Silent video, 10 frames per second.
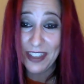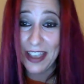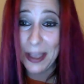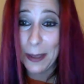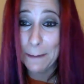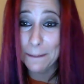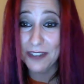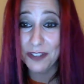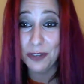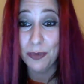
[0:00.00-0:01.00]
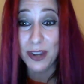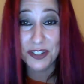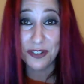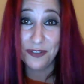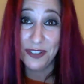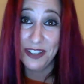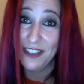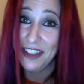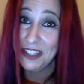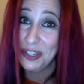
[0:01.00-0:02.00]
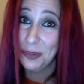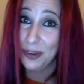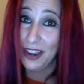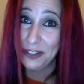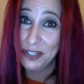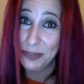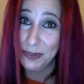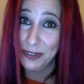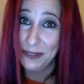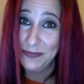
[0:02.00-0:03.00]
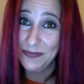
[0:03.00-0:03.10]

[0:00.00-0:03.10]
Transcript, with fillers: But if you registered for the event, you were eligible.